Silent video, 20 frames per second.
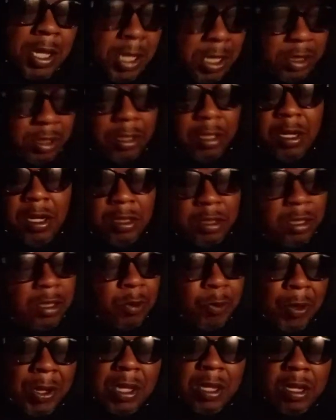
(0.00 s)
He judged it
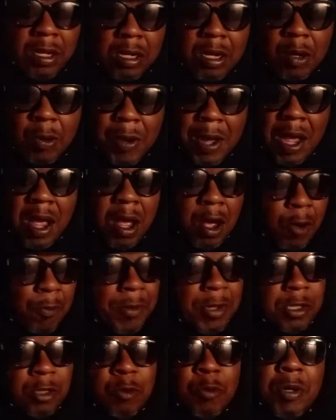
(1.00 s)
the way he know
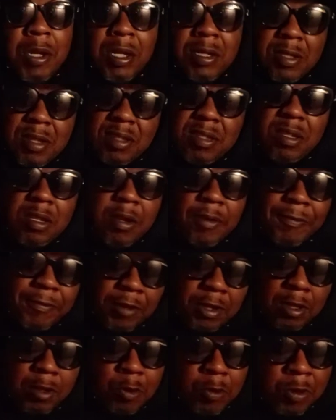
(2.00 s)
how. But you niggas that's in the
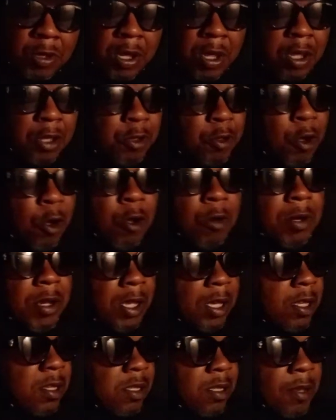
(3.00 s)
field, y'all
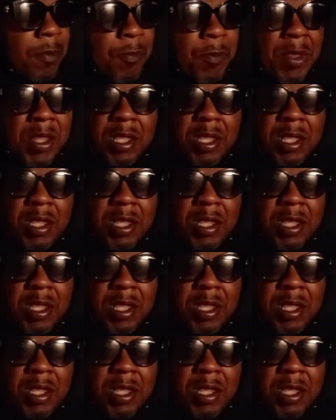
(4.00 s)
niggas,